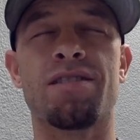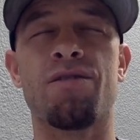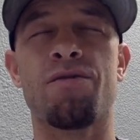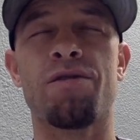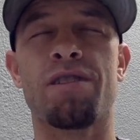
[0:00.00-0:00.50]

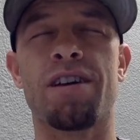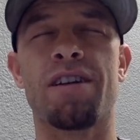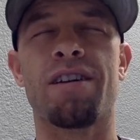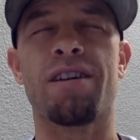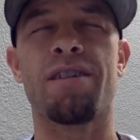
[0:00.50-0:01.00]
Lord,
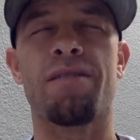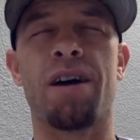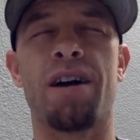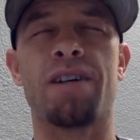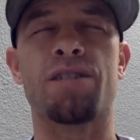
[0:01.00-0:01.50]
that
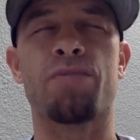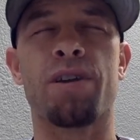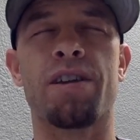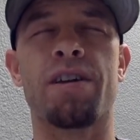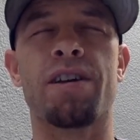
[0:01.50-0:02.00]
I just pray
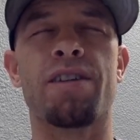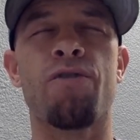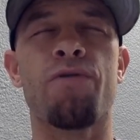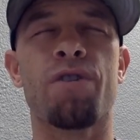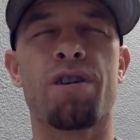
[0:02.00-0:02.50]
that it could
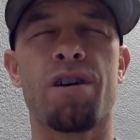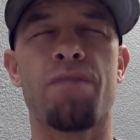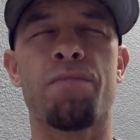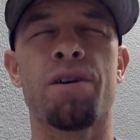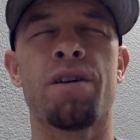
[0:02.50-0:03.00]
overcome